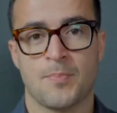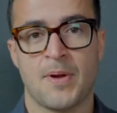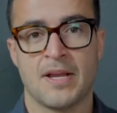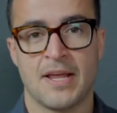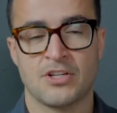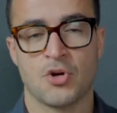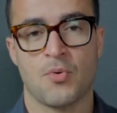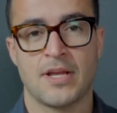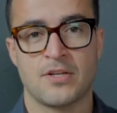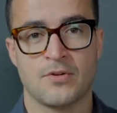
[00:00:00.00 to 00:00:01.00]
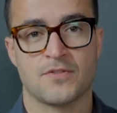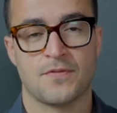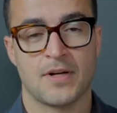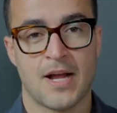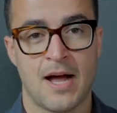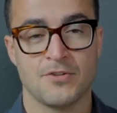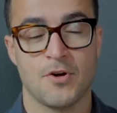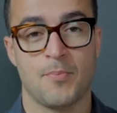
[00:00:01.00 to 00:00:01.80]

paying HOA dues for condo,